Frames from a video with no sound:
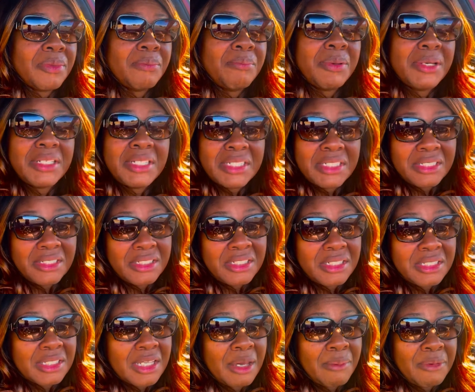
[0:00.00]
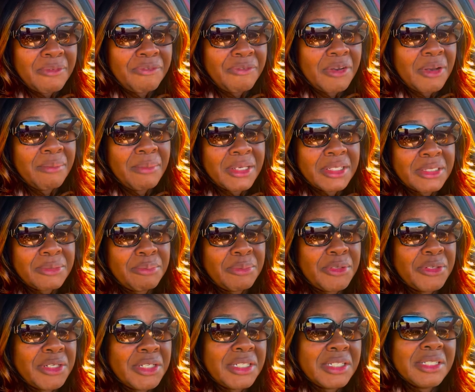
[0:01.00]
but this is just coming from
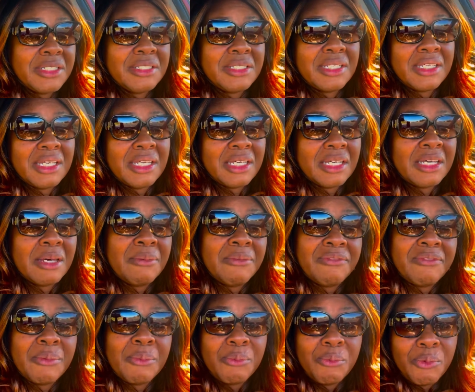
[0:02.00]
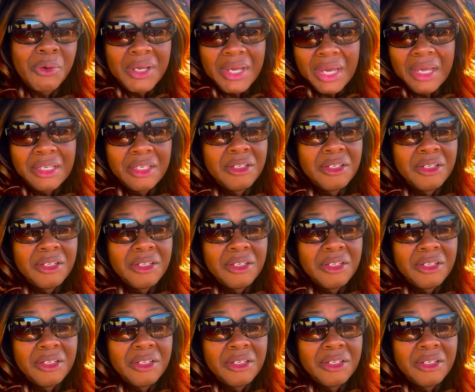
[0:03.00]
experience and coming from what